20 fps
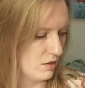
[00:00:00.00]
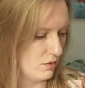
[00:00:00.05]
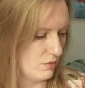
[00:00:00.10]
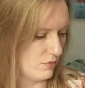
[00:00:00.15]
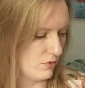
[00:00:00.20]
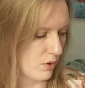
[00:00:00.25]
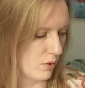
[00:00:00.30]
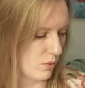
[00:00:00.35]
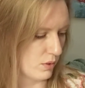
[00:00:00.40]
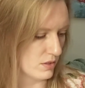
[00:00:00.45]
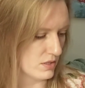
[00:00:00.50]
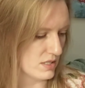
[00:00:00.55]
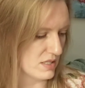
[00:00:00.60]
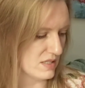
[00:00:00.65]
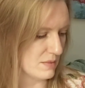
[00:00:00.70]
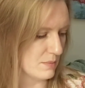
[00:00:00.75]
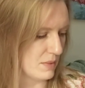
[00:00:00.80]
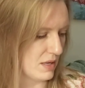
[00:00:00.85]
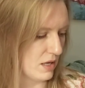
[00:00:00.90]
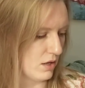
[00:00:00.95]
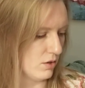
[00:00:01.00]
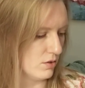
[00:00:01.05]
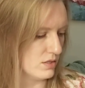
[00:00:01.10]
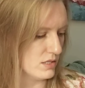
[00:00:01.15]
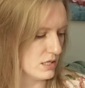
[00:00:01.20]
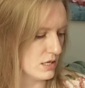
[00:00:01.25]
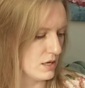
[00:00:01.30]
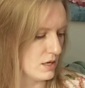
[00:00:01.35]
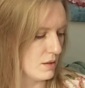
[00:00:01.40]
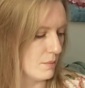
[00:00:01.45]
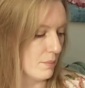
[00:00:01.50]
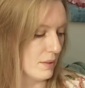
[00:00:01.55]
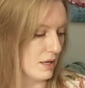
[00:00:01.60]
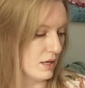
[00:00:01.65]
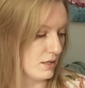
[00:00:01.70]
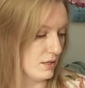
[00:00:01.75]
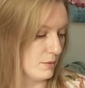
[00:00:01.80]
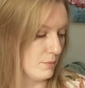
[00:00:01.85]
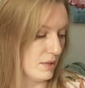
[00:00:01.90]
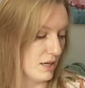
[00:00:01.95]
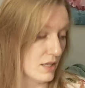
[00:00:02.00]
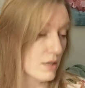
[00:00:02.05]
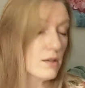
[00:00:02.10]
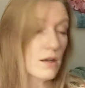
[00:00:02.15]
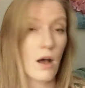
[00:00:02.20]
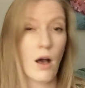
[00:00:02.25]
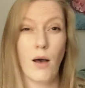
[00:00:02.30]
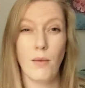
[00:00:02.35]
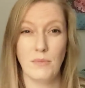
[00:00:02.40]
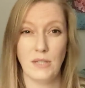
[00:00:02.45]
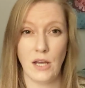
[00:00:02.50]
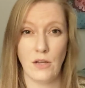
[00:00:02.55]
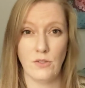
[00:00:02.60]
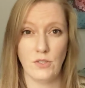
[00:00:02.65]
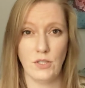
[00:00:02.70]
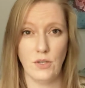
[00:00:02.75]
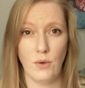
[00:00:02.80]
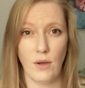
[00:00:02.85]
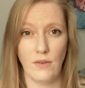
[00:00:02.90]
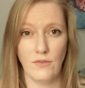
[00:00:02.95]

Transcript: forward smells, but it might calm down too.